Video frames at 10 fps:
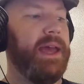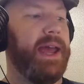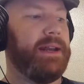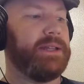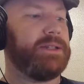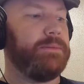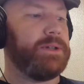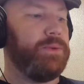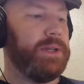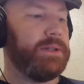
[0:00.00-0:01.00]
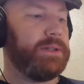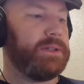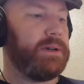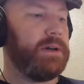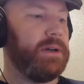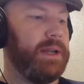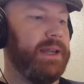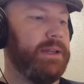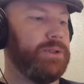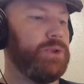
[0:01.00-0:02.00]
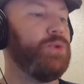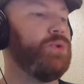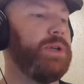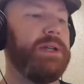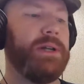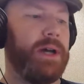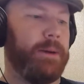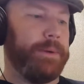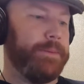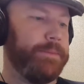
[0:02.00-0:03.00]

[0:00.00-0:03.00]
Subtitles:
and a subsequent start in tooling up.